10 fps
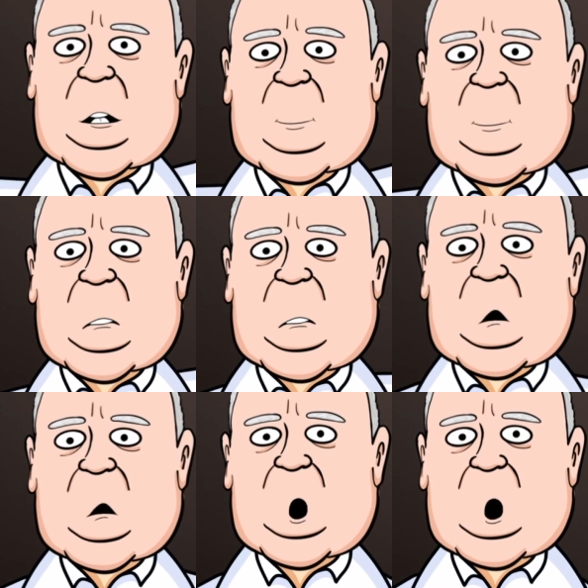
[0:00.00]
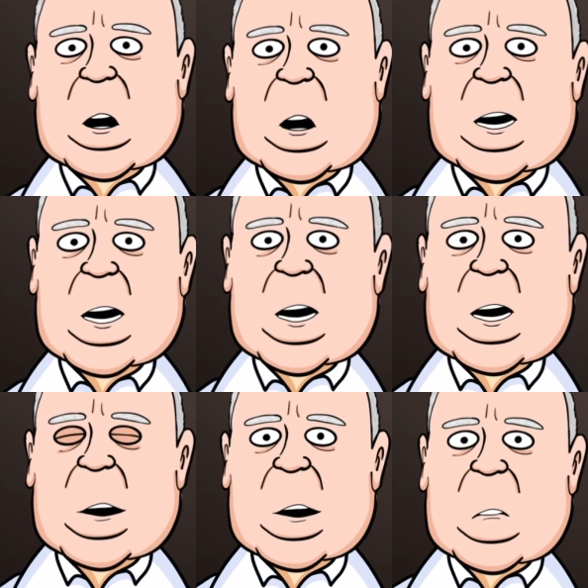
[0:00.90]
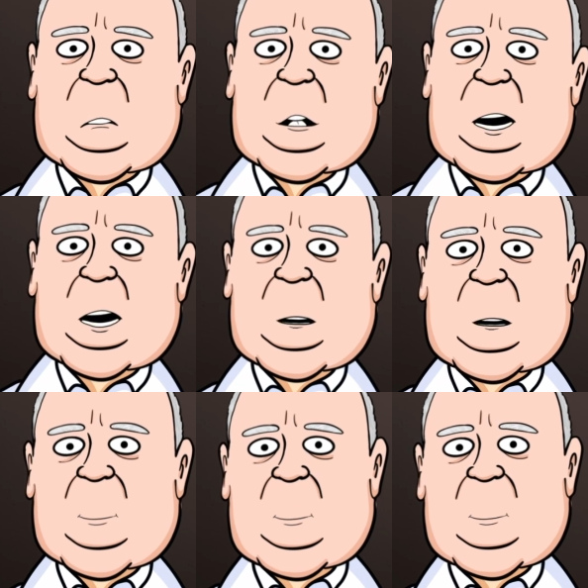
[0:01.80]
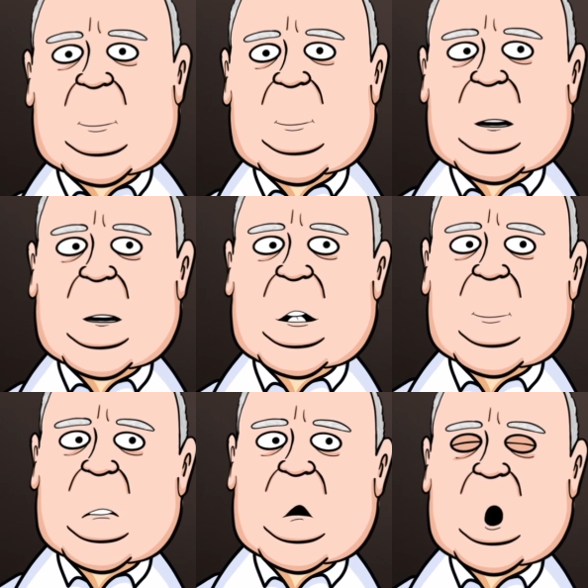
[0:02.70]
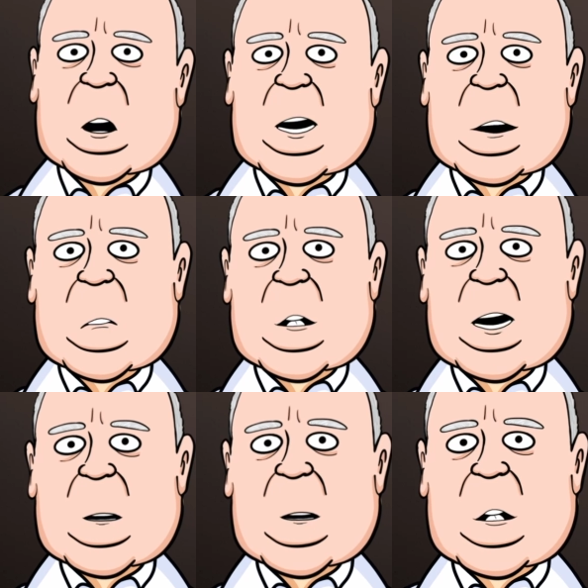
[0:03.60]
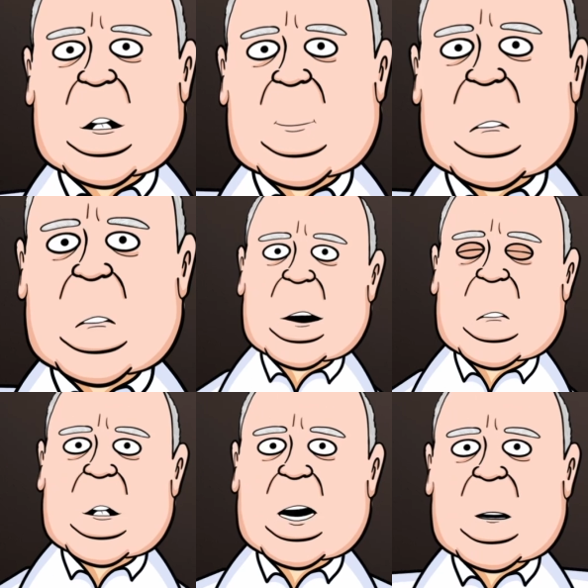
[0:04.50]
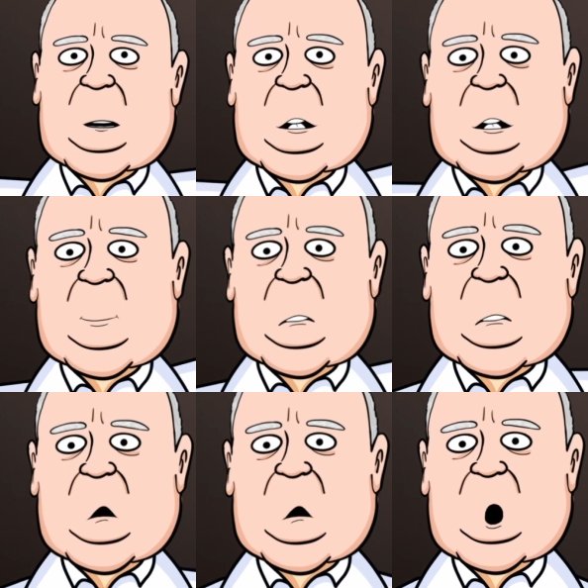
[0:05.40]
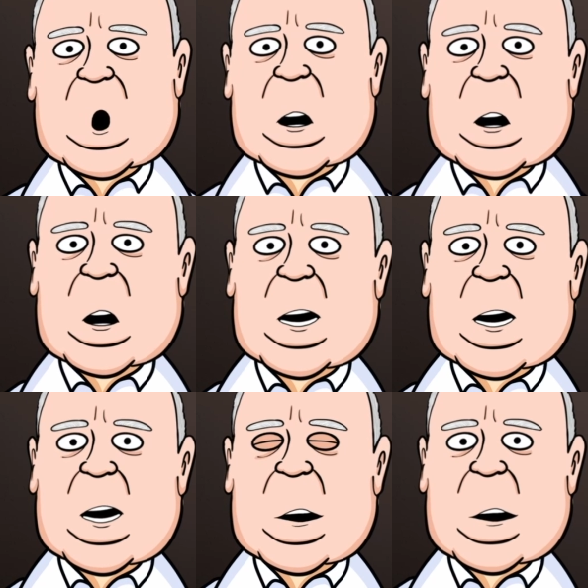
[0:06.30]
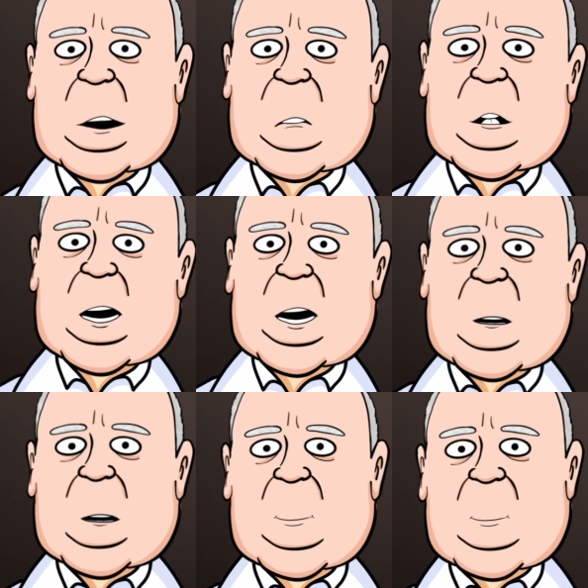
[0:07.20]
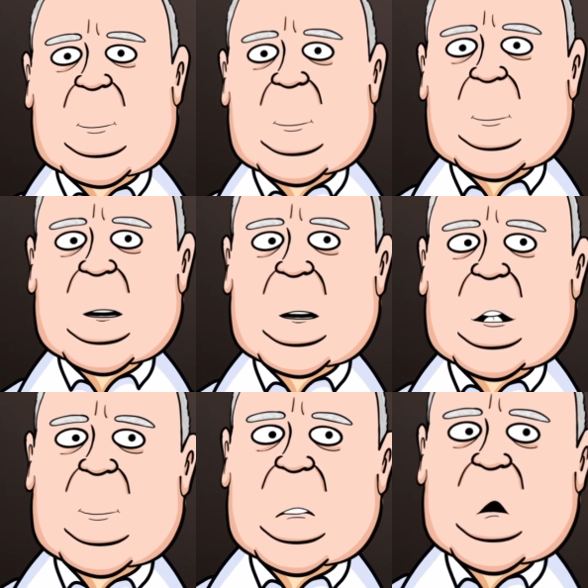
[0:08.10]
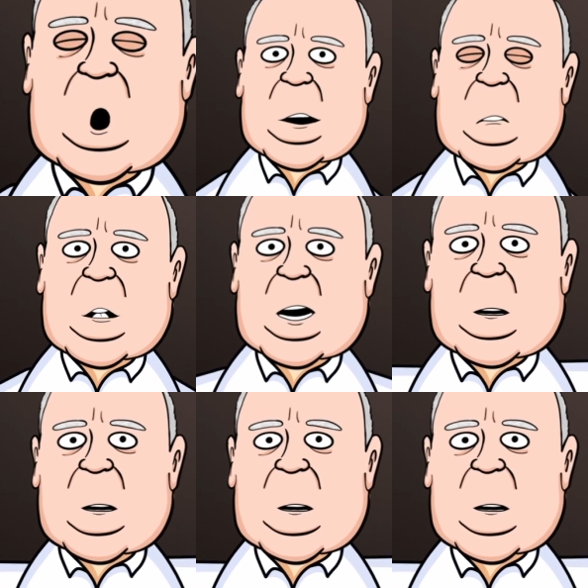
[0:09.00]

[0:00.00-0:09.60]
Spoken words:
This time, I decided to try Dr. Len's method. I keep saying silently, I am sorry, I love you. I am sorry, I love you. I didn't say it to anyone